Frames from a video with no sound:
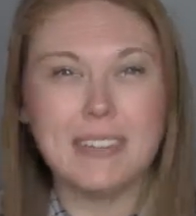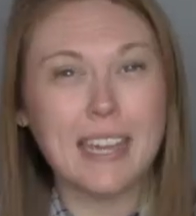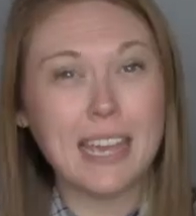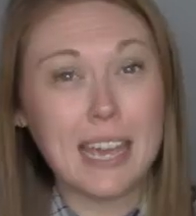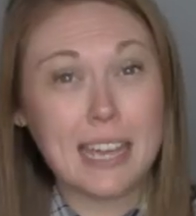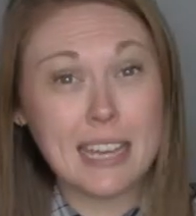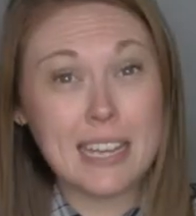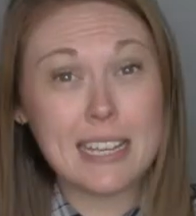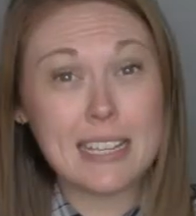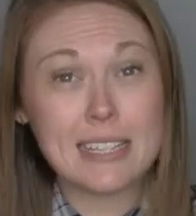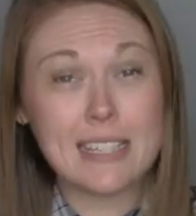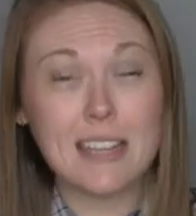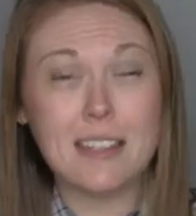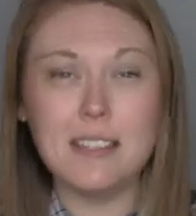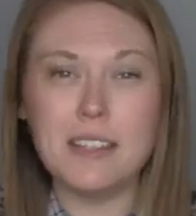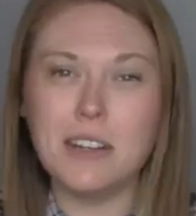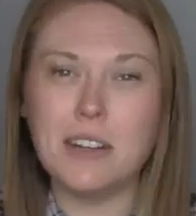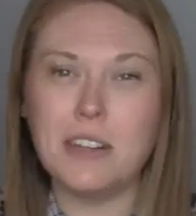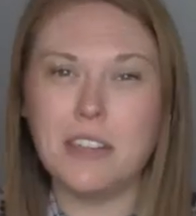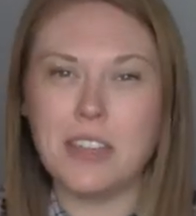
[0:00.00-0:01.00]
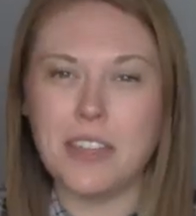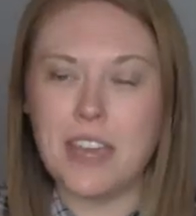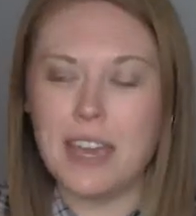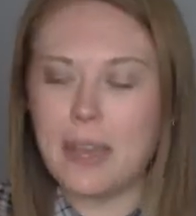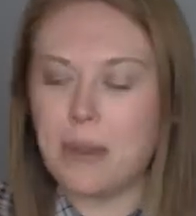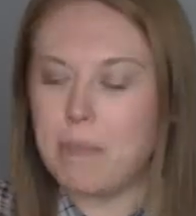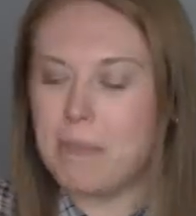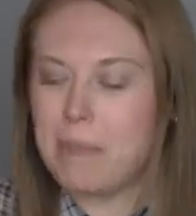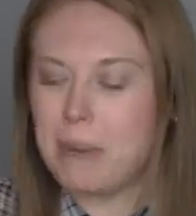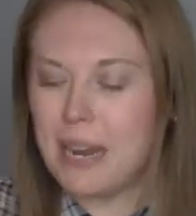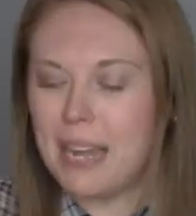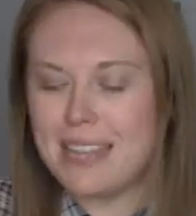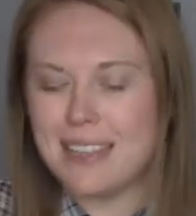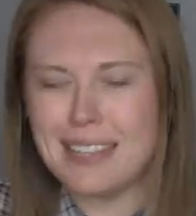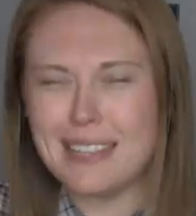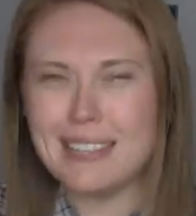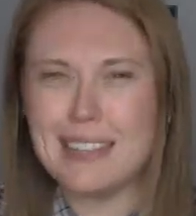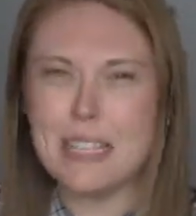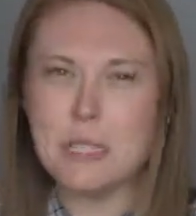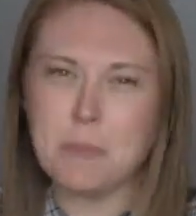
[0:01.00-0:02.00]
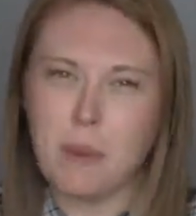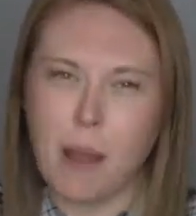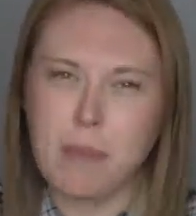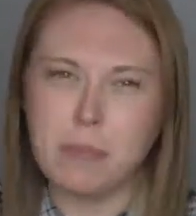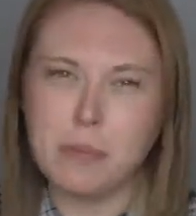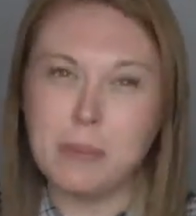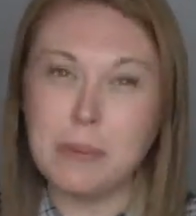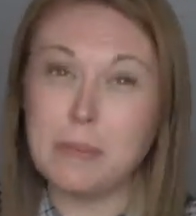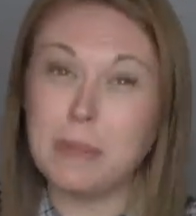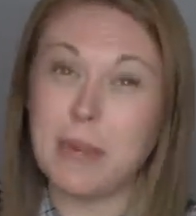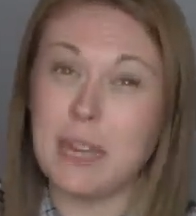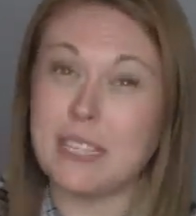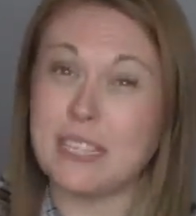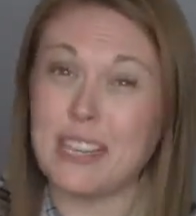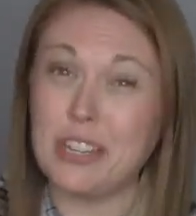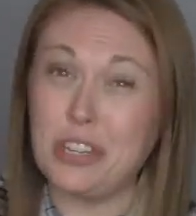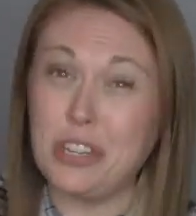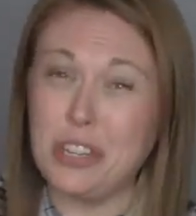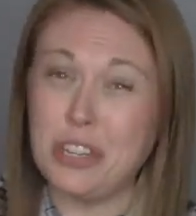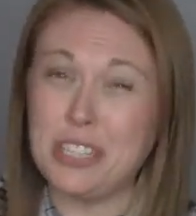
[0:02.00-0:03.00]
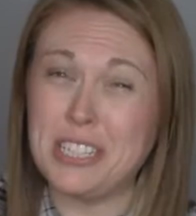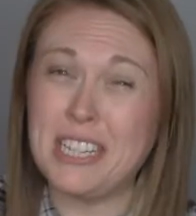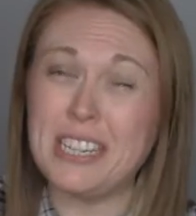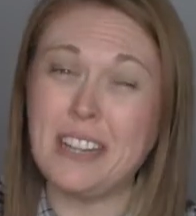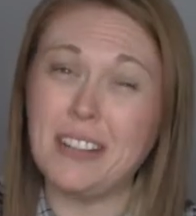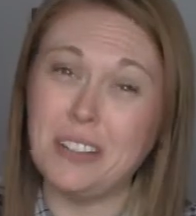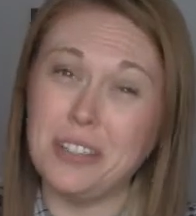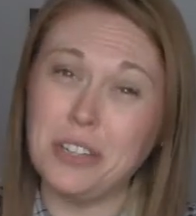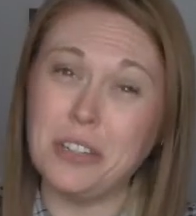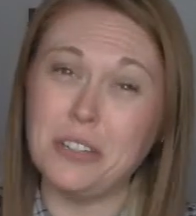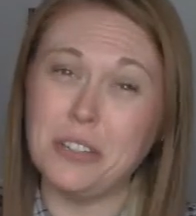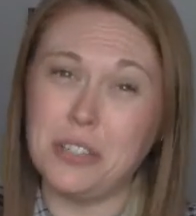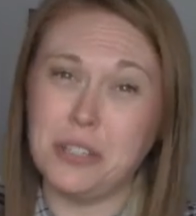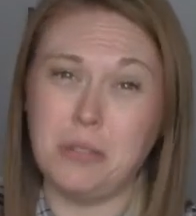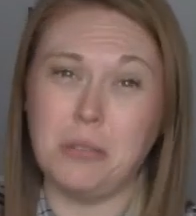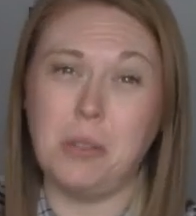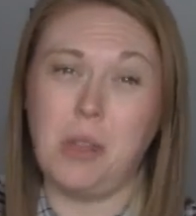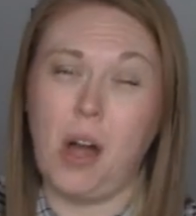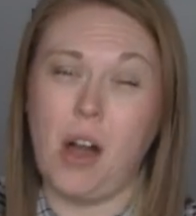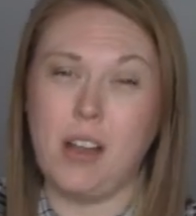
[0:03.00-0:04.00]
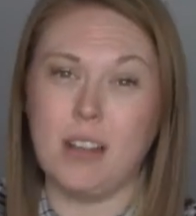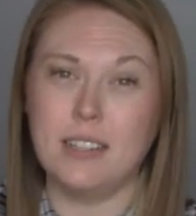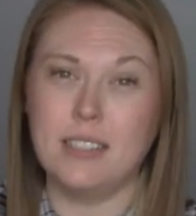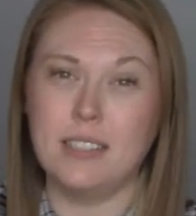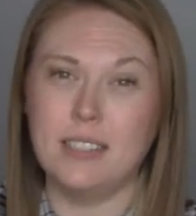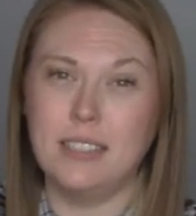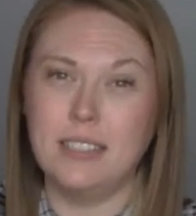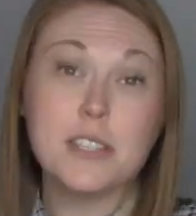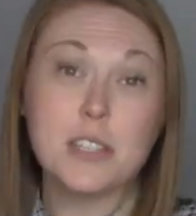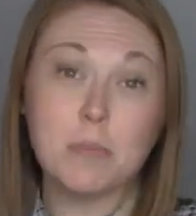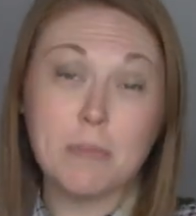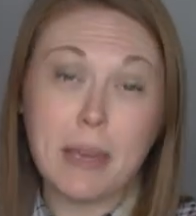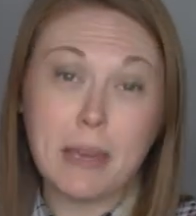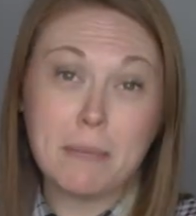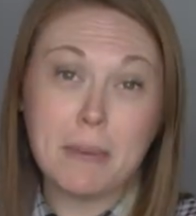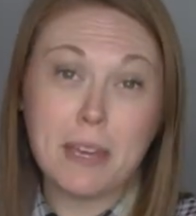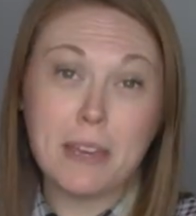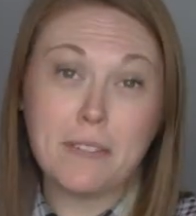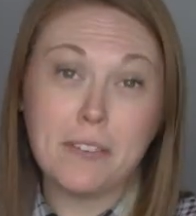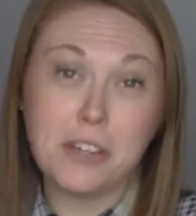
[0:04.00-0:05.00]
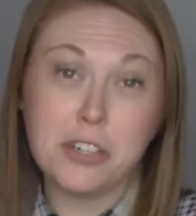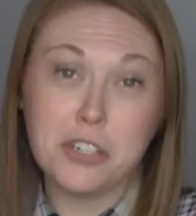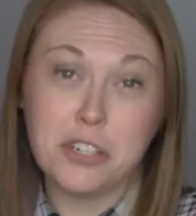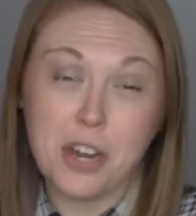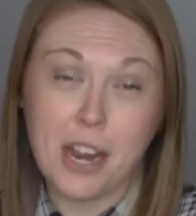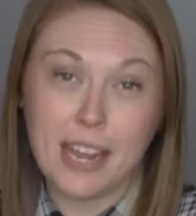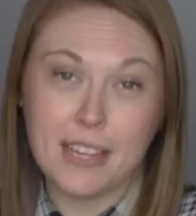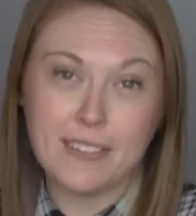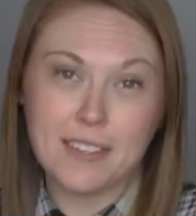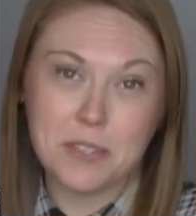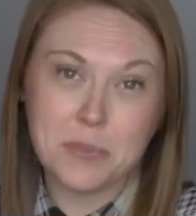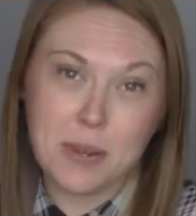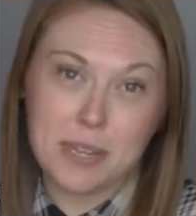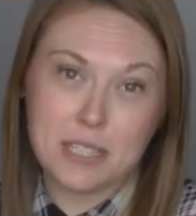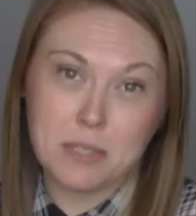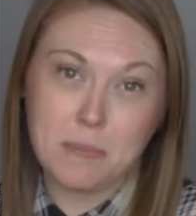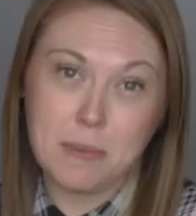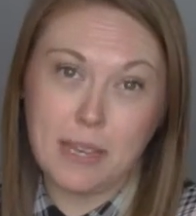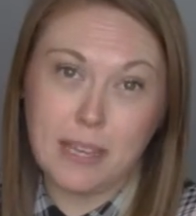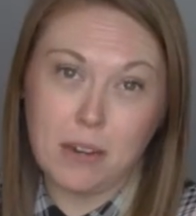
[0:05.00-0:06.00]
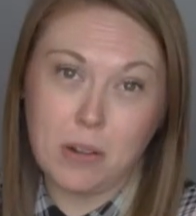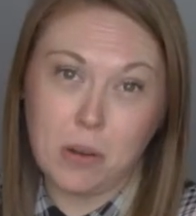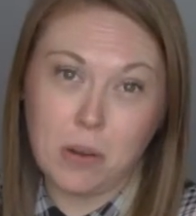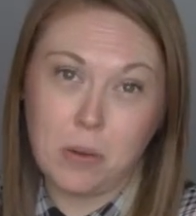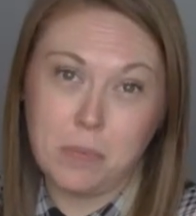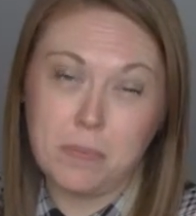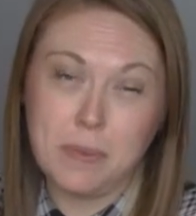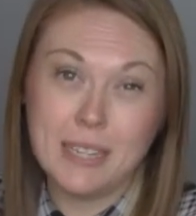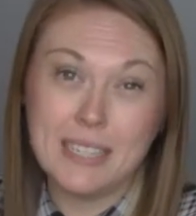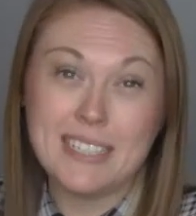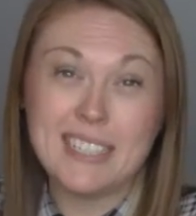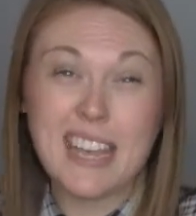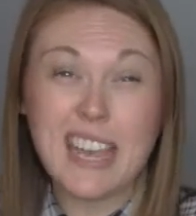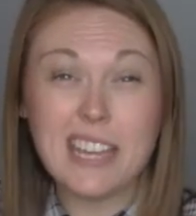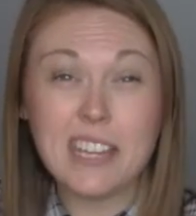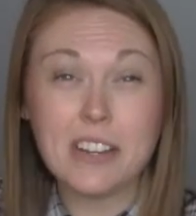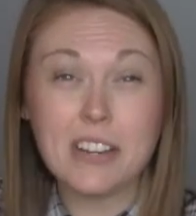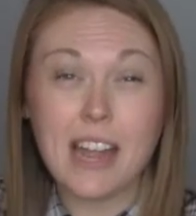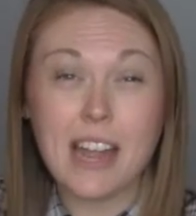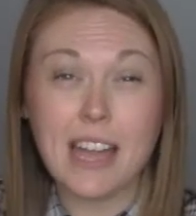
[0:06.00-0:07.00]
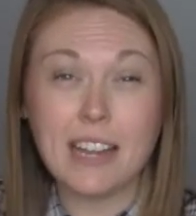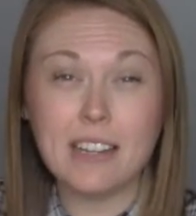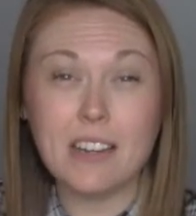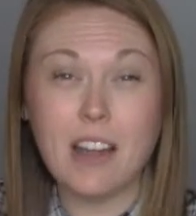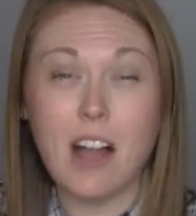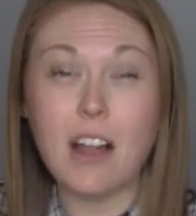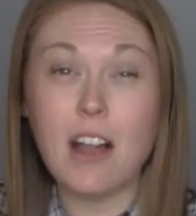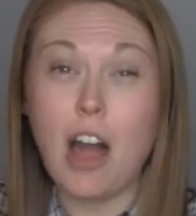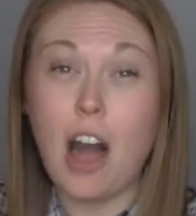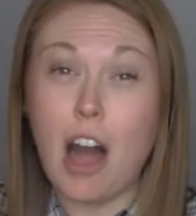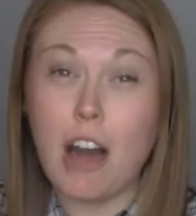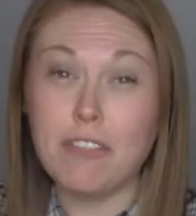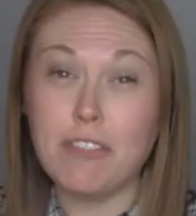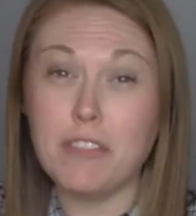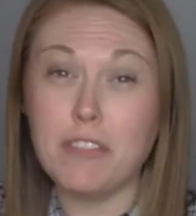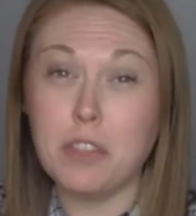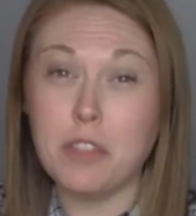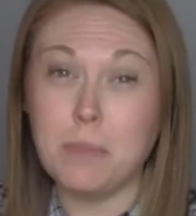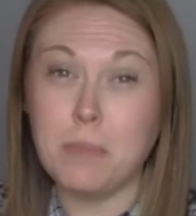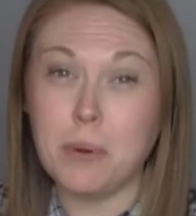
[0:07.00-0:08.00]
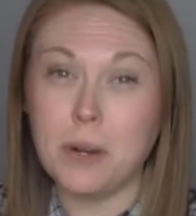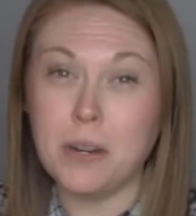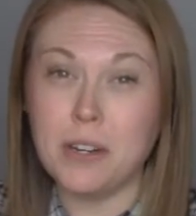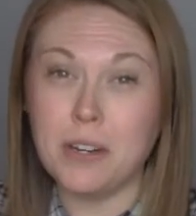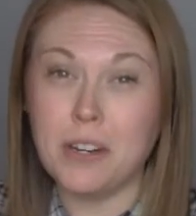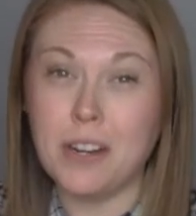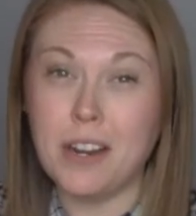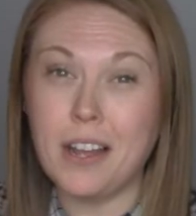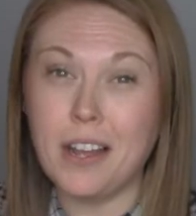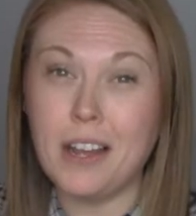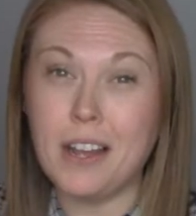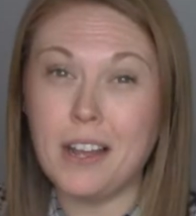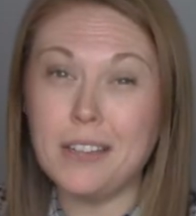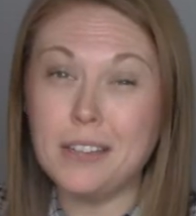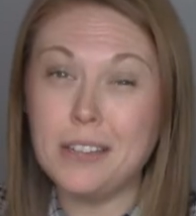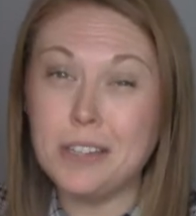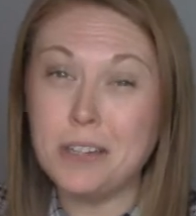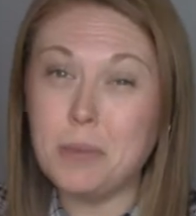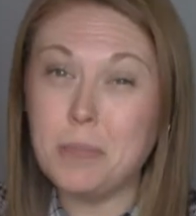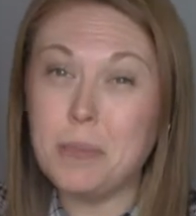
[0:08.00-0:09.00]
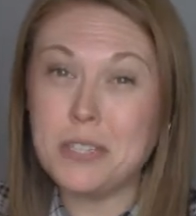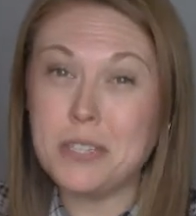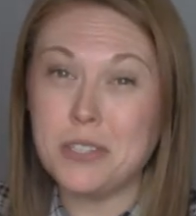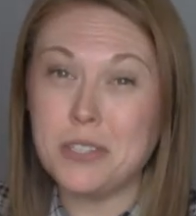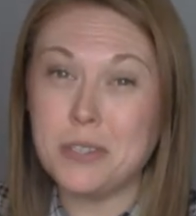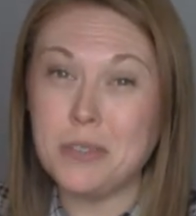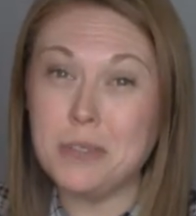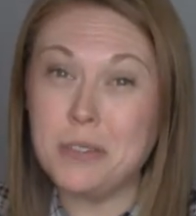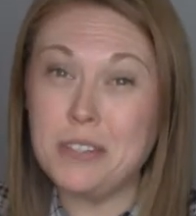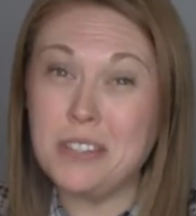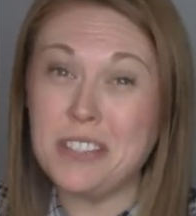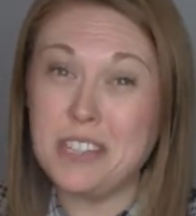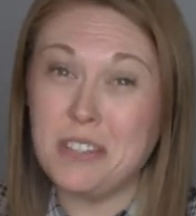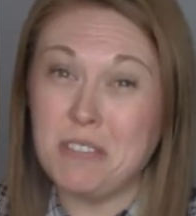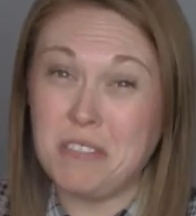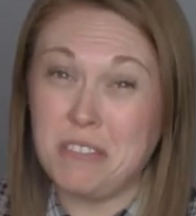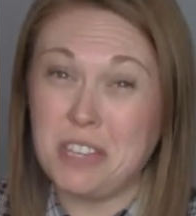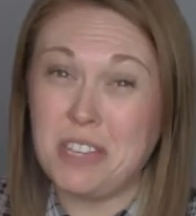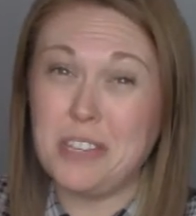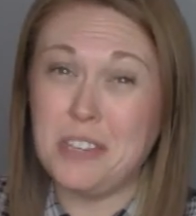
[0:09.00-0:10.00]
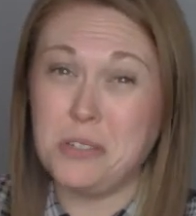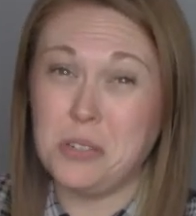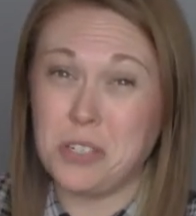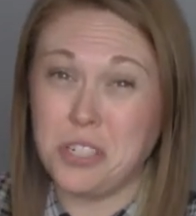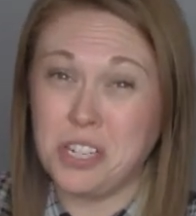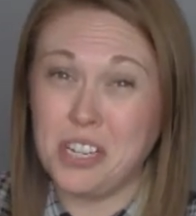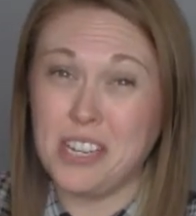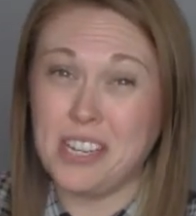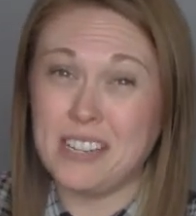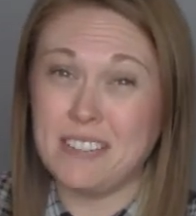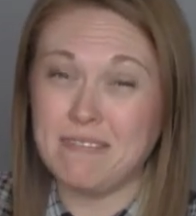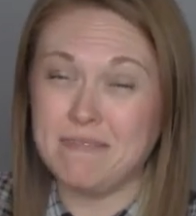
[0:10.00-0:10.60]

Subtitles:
It is a little thick, but I think that's probably because I cooked it a little too long. So maybe if you're trying this recipe at home, take your eggnog off of the burner a little bit sooner than you think you should.